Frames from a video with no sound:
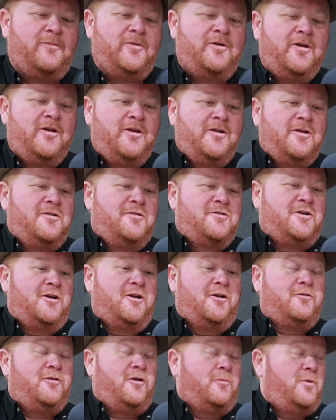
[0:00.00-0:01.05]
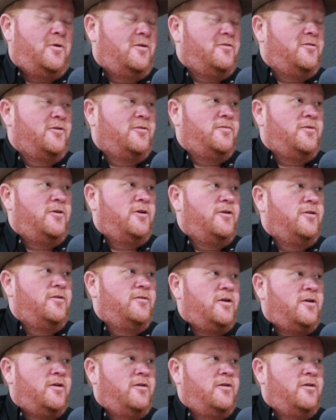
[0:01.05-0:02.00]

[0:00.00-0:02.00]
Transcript: But trying to talk politics with her is like